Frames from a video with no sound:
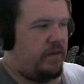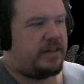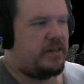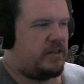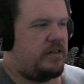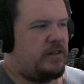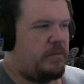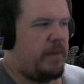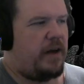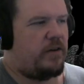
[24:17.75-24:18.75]
existence
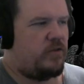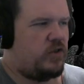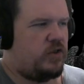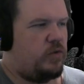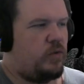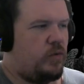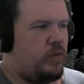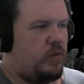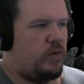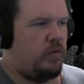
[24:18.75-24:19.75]
matters to
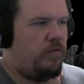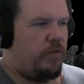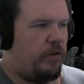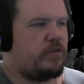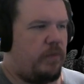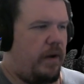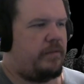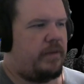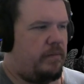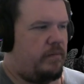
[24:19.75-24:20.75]
those
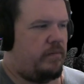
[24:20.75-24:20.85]
around them